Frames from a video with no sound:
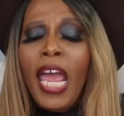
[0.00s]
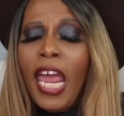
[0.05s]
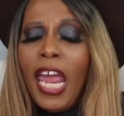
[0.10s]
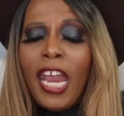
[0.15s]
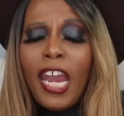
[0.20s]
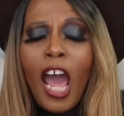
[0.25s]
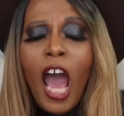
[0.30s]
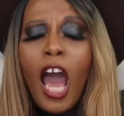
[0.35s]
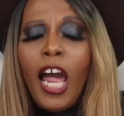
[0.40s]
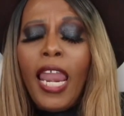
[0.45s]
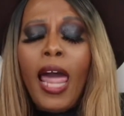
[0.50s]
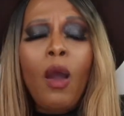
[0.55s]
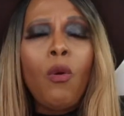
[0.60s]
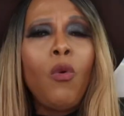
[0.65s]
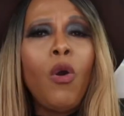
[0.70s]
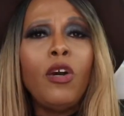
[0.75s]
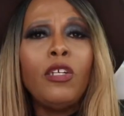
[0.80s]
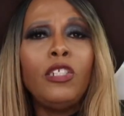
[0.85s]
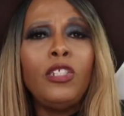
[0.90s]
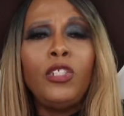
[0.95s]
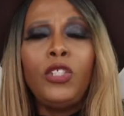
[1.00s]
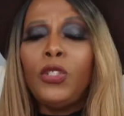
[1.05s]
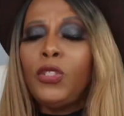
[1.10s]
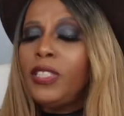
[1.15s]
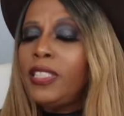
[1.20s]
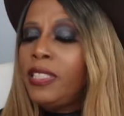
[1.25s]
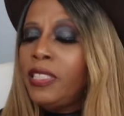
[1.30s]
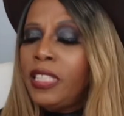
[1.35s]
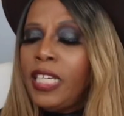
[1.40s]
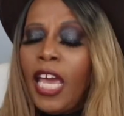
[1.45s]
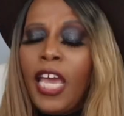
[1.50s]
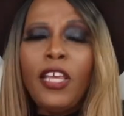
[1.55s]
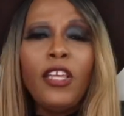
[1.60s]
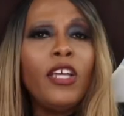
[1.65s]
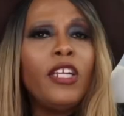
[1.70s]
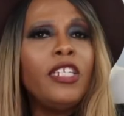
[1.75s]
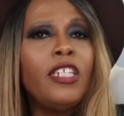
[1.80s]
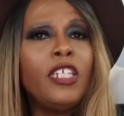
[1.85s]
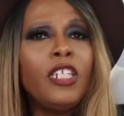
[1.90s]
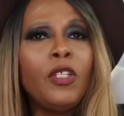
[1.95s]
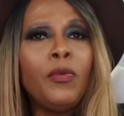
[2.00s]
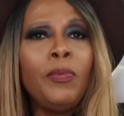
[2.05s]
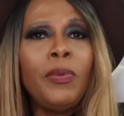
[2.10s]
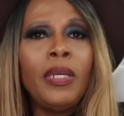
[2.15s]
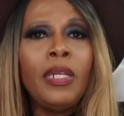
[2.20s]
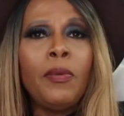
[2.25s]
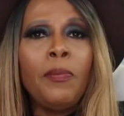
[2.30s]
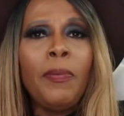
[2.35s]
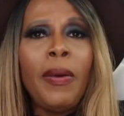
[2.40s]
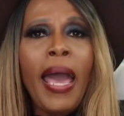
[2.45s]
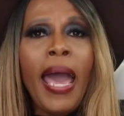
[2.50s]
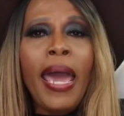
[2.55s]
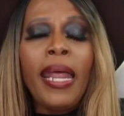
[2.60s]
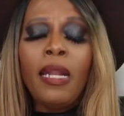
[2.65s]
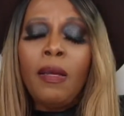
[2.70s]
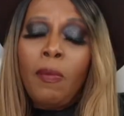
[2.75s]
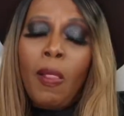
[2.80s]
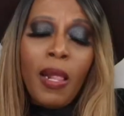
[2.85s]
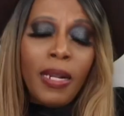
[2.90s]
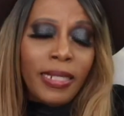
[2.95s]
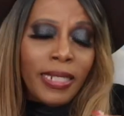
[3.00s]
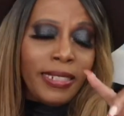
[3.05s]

And all I want to do is tell you a little bit about them,